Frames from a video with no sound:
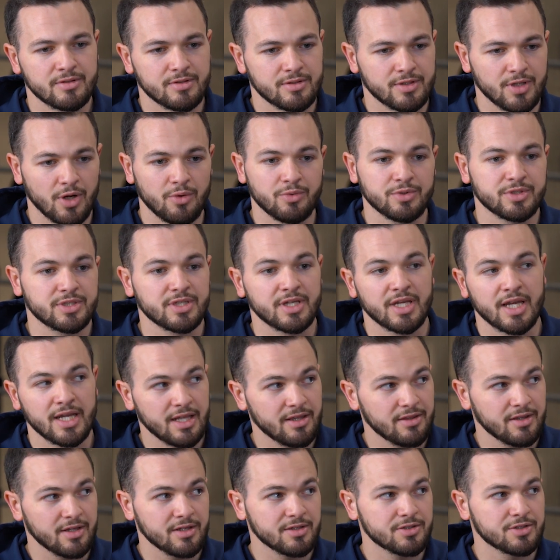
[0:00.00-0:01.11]
don't say
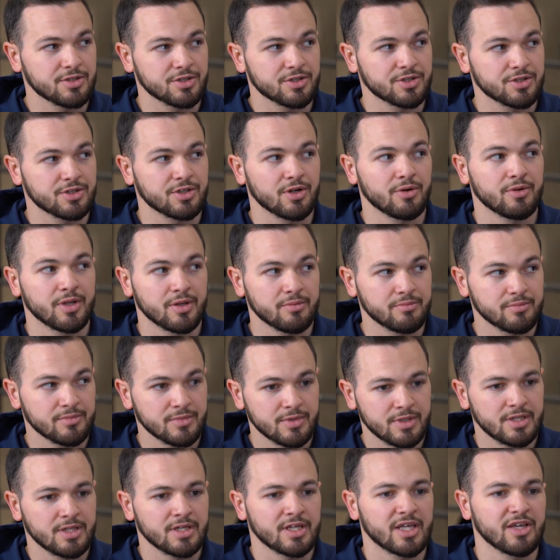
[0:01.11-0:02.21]
anything, just show them,
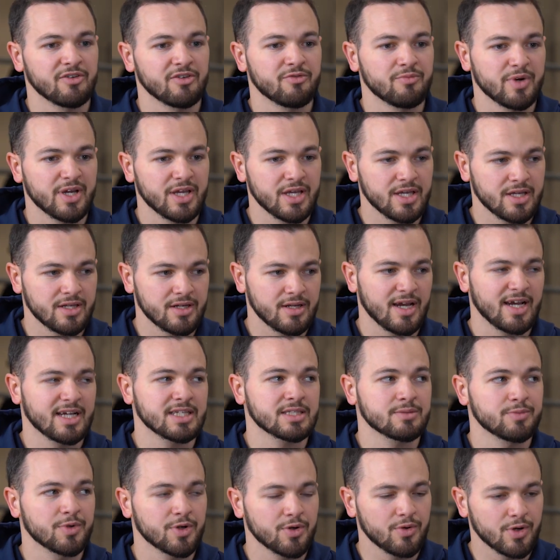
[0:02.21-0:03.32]
give them a hint,
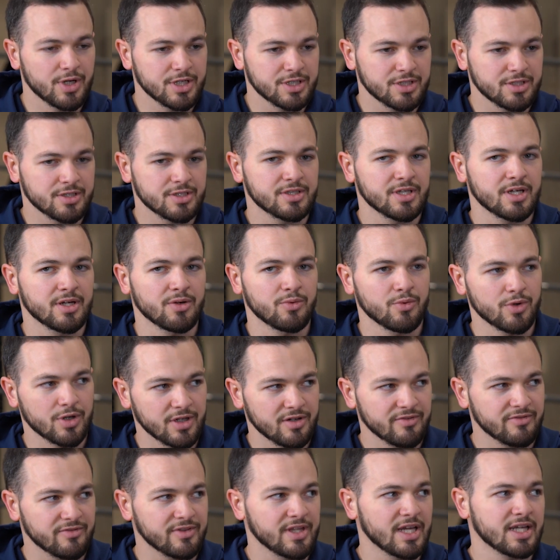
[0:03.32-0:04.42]
ask them a question, say a
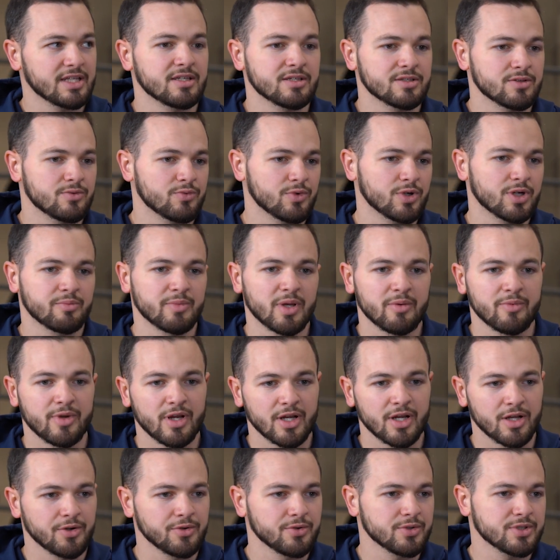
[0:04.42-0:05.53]
word. If that doesn't work, maybe
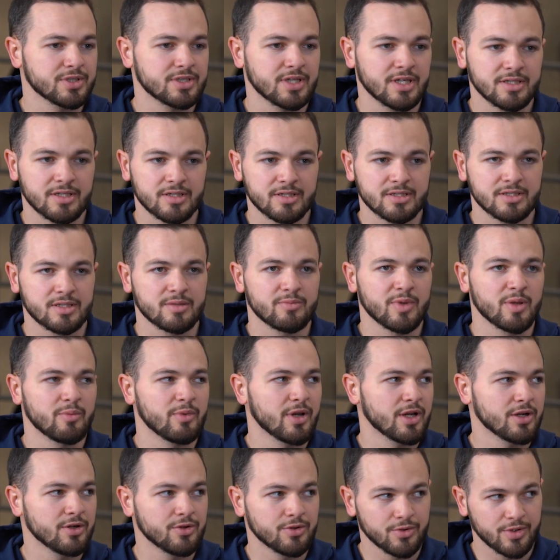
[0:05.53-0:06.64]
I go to a sentence, then maybe
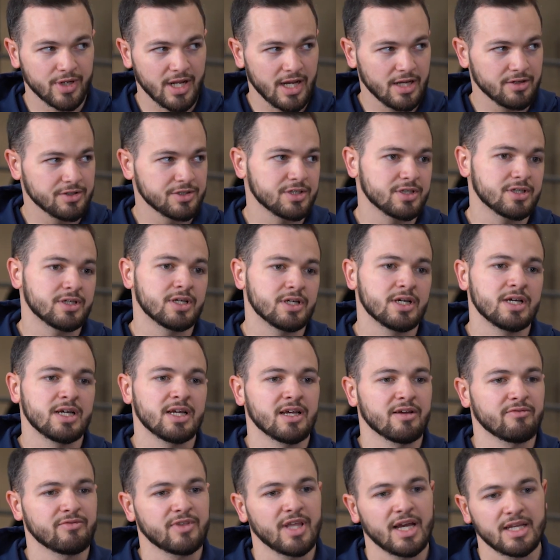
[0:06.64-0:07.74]
I go to an analogy.
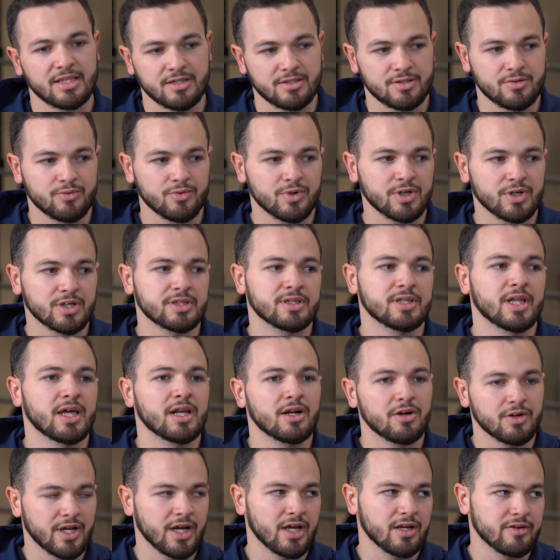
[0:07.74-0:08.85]
If that doesn't work, then
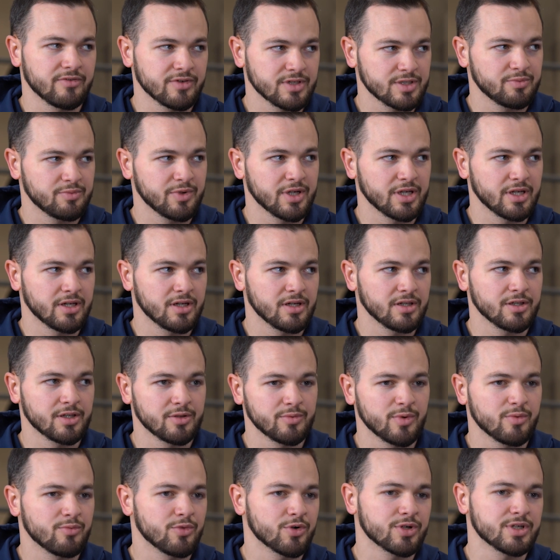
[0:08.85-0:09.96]
I'll kind of explain it a
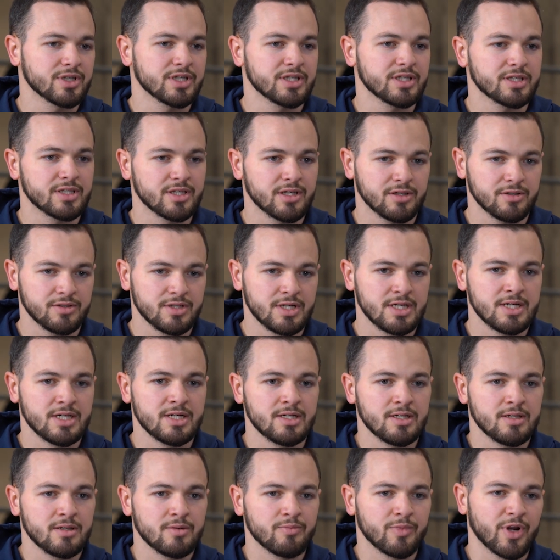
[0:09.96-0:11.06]
little bit more in detail.
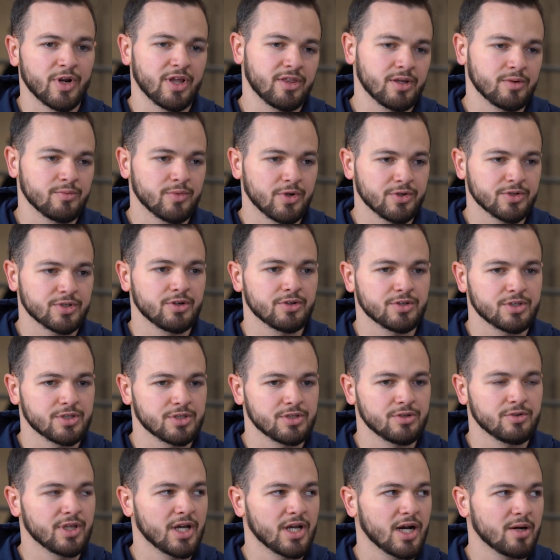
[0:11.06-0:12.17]
But I think most coaches
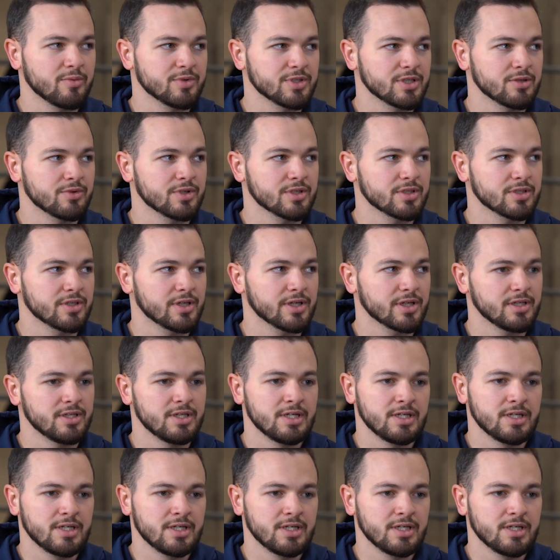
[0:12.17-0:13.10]
do the opposite, where it's like,